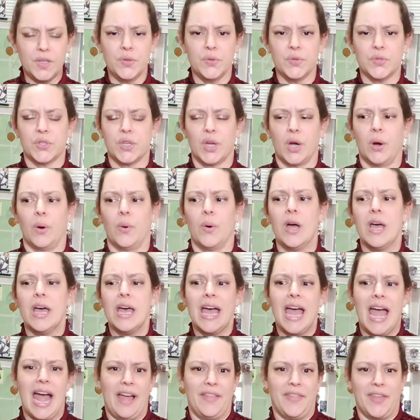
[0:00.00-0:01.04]
So,
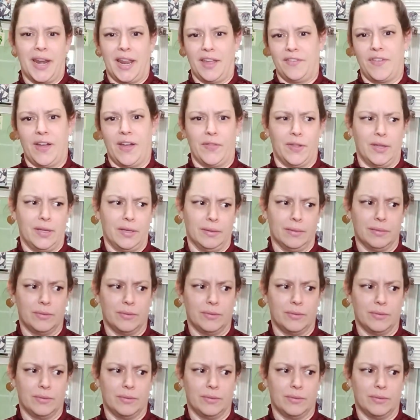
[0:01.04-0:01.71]
and then I found the